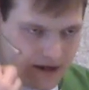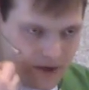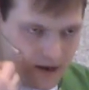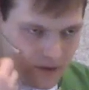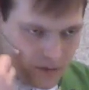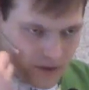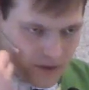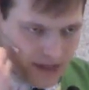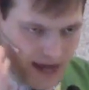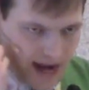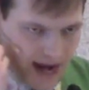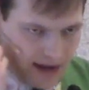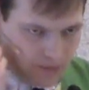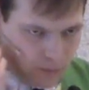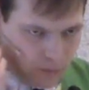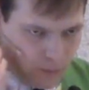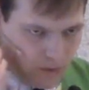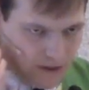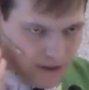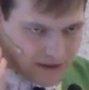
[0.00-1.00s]
when God
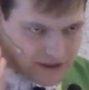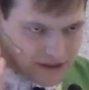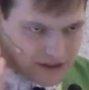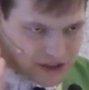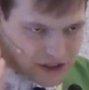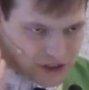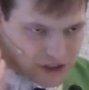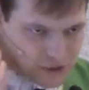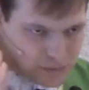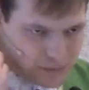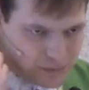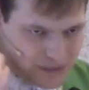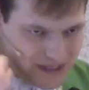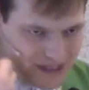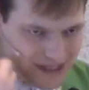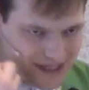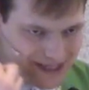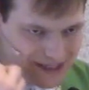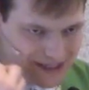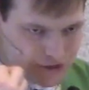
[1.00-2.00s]
was
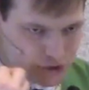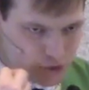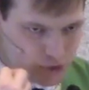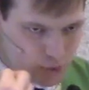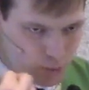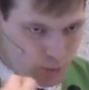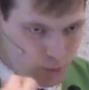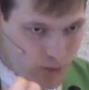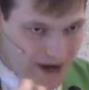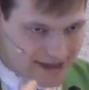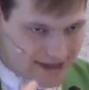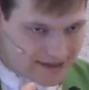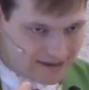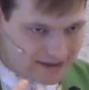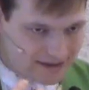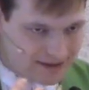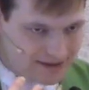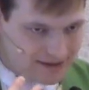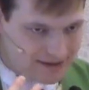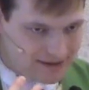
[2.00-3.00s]
speaking
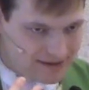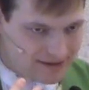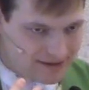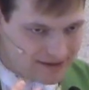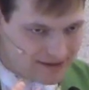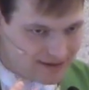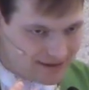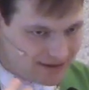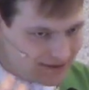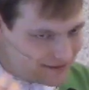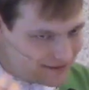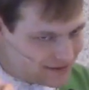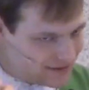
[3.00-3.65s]
directly into